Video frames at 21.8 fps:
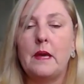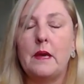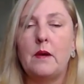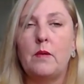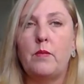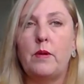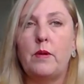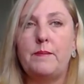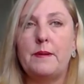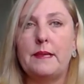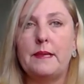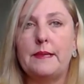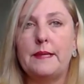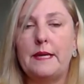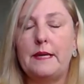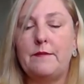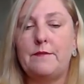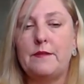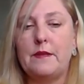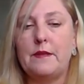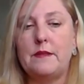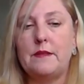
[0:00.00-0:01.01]
we
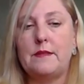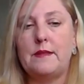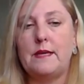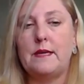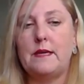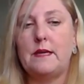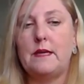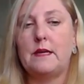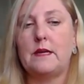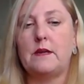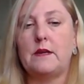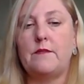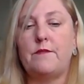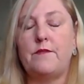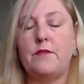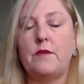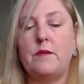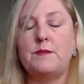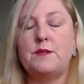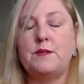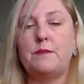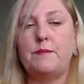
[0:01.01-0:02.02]
believe that the
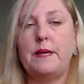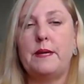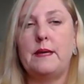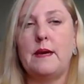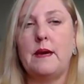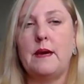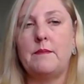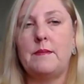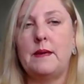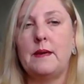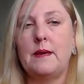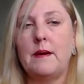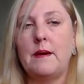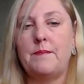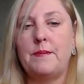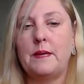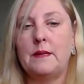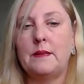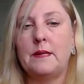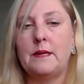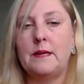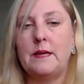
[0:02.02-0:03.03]
forms will be coming up
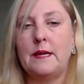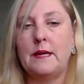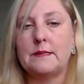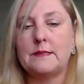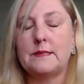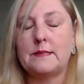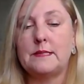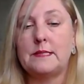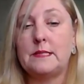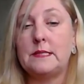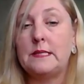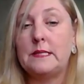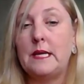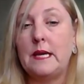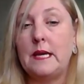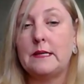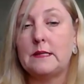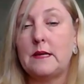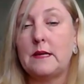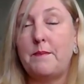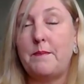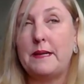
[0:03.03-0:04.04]
in the next
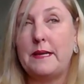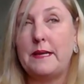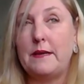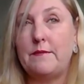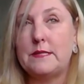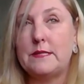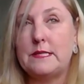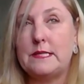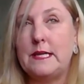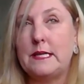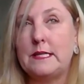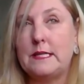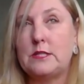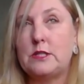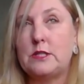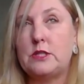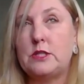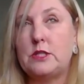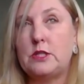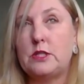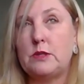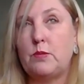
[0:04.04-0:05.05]
I believe it's next
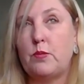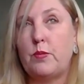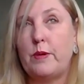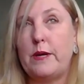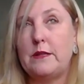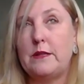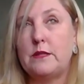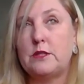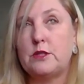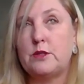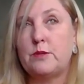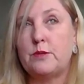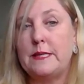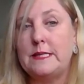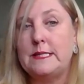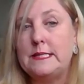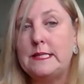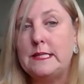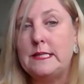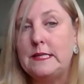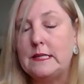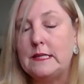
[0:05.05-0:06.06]
week, the
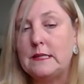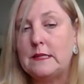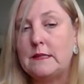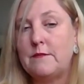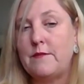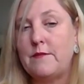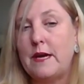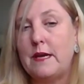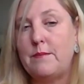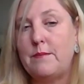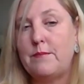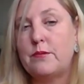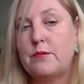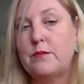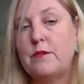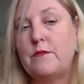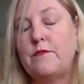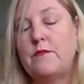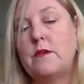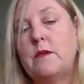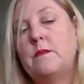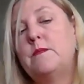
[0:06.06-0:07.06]
20th of April, the
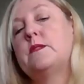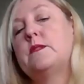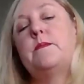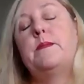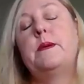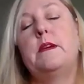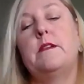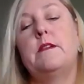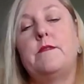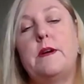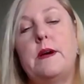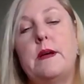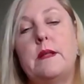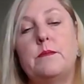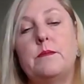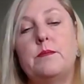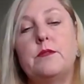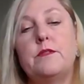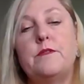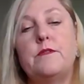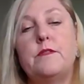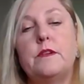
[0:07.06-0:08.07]
forms will be
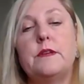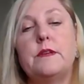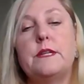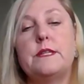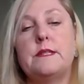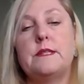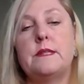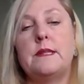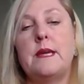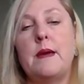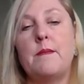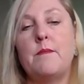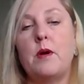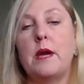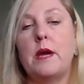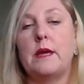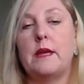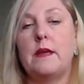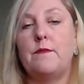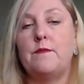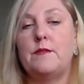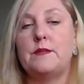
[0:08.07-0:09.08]
available for us, and that
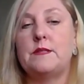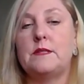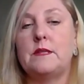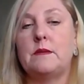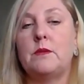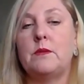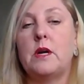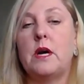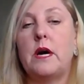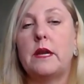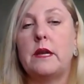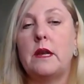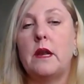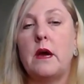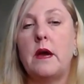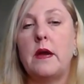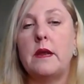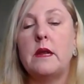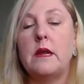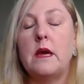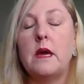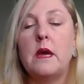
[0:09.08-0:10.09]
might give us some
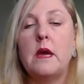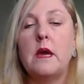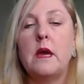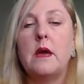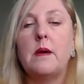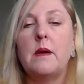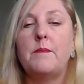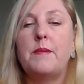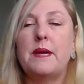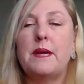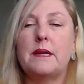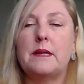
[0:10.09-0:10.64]
guideline. But